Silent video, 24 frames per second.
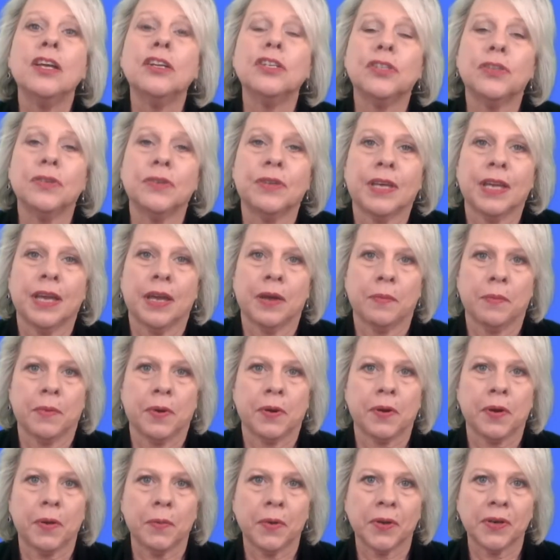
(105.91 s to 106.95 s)
to get
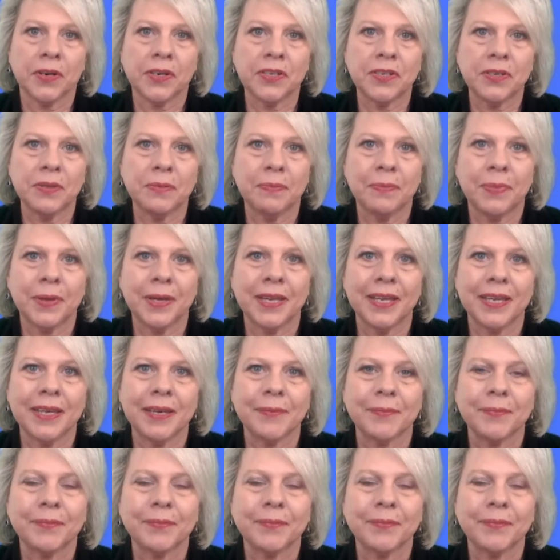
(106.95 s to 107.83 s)
where I wanted to be.